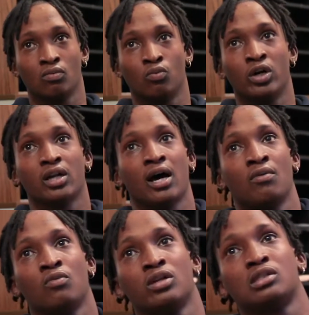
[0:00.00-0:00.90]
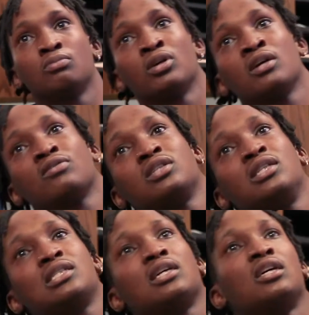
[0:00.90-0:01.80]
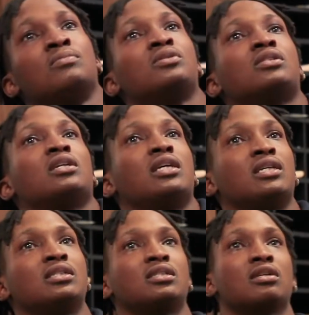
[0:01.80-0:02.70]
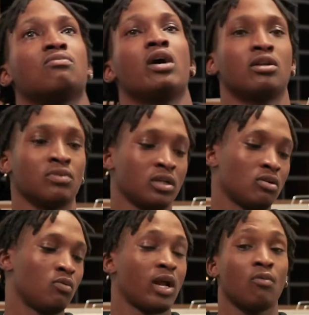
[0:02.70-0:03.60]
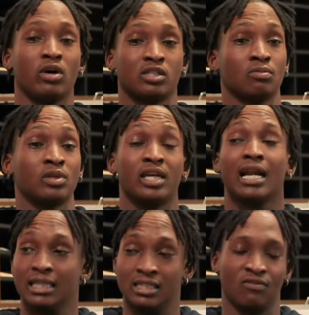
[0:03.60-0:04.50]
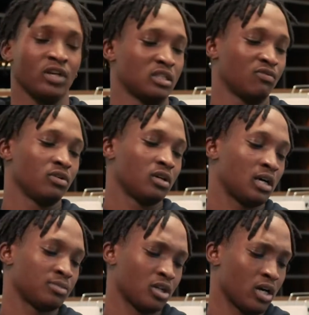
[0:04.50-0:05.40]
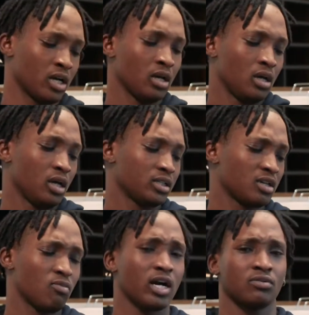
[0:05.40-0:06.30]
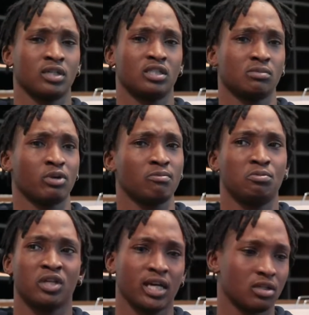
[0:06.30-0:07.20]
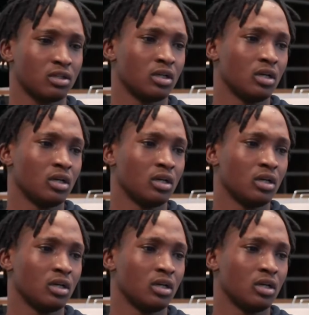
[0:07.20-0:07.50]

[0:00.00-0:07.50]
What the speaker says: what I want to bring to these clubs is camaraderie, or what I want to get out of these events it's camaraderie, just bring people together.